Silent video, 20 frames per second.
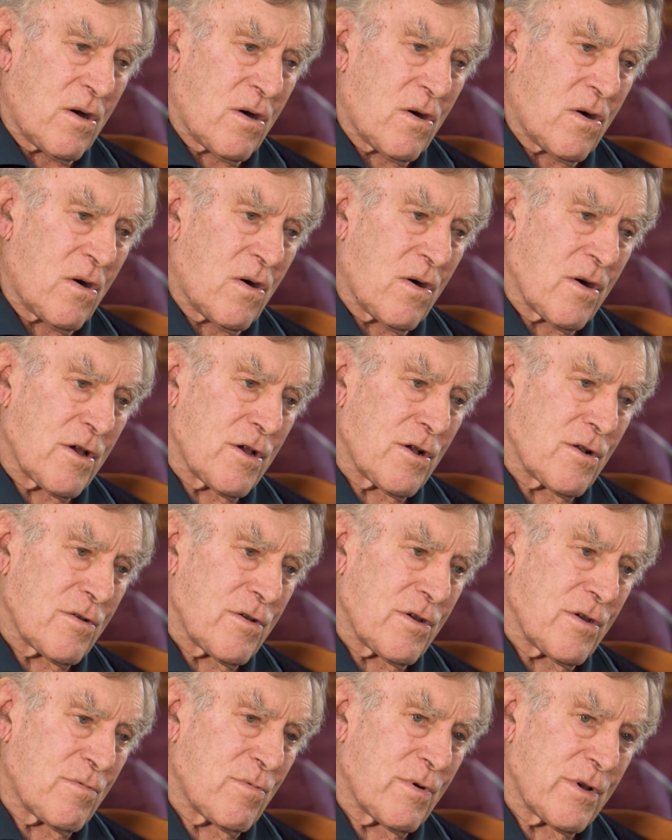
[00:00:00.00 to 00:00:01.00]
Oh, hell
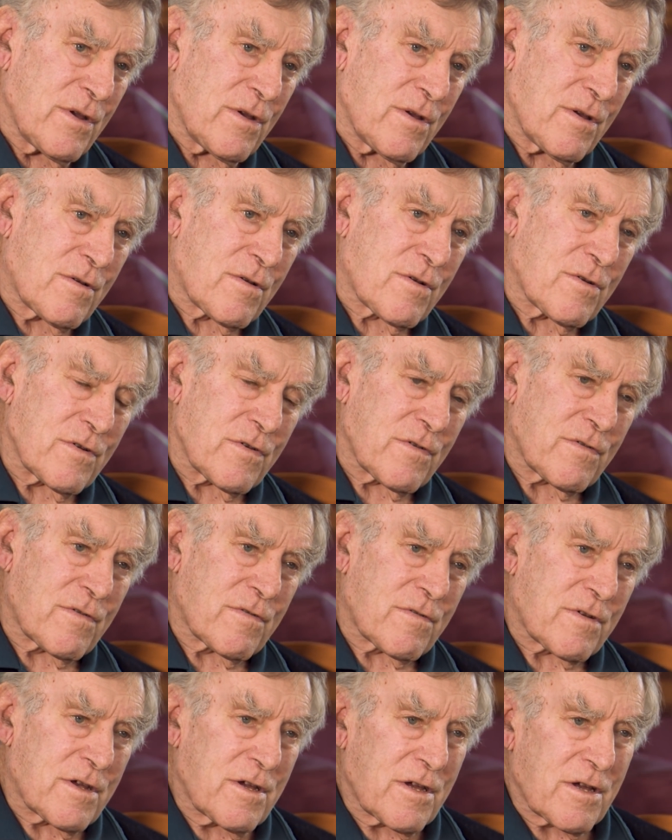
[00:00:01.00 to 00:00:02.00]
yeah, we, because
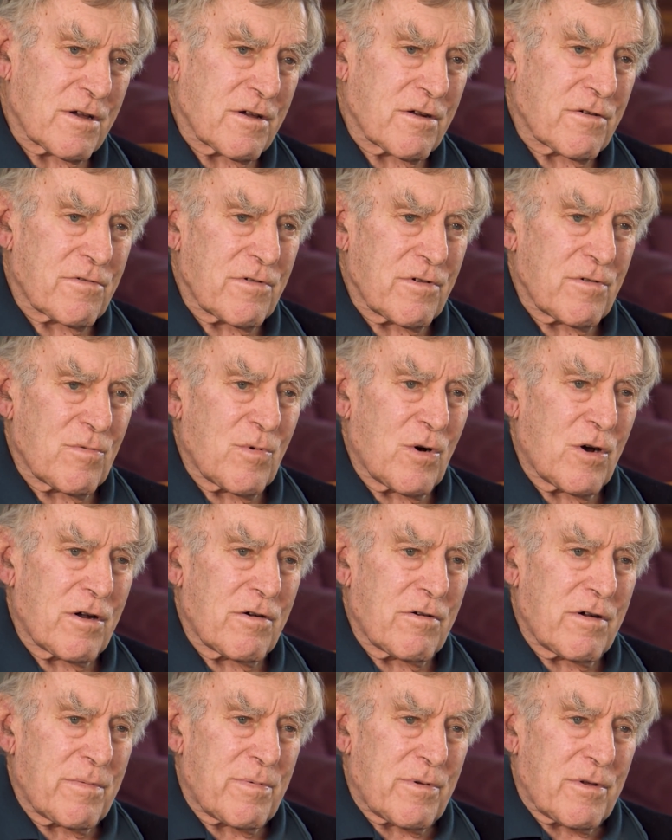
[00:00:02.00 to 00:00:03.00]
King Country
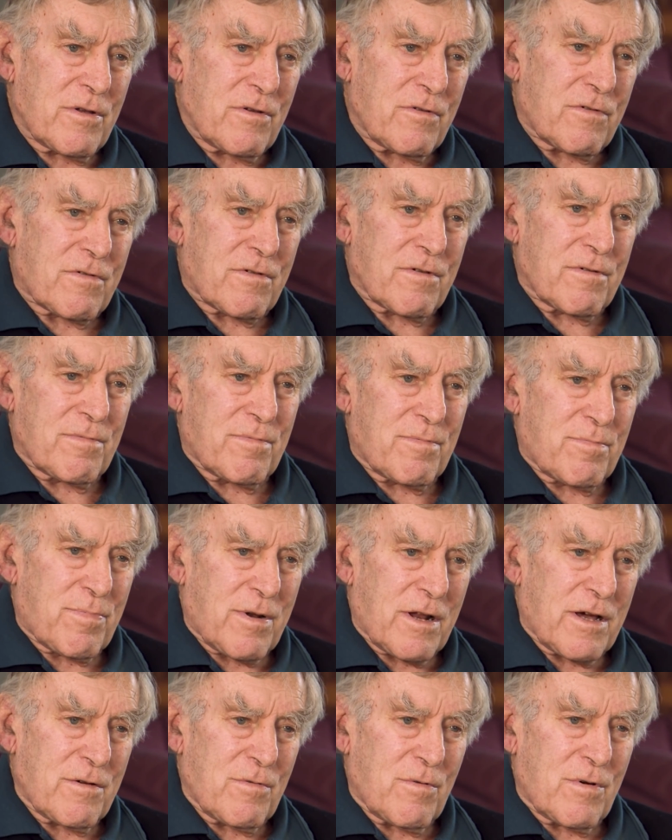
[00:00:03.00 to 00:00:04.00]
Wairarapa used to
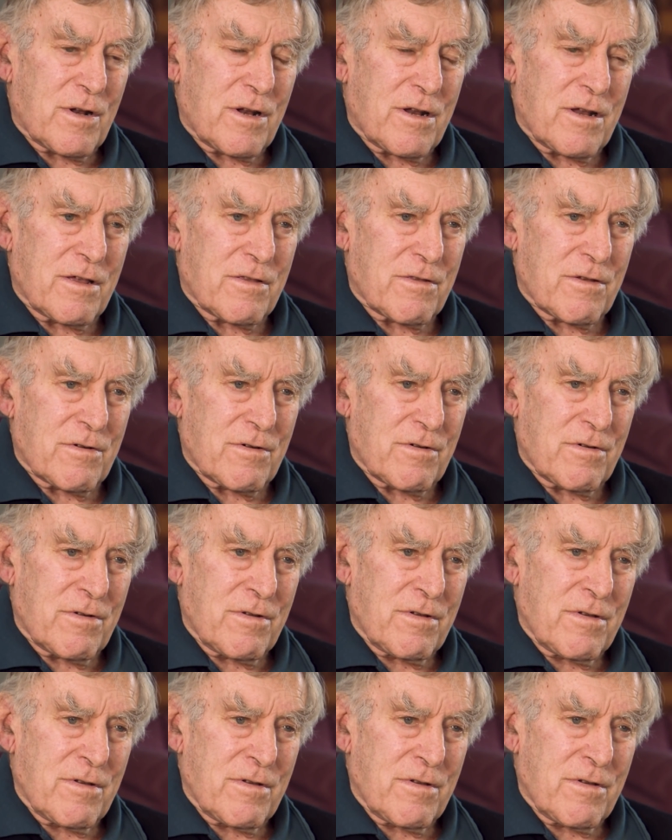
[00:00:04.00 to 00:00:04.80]
play one another.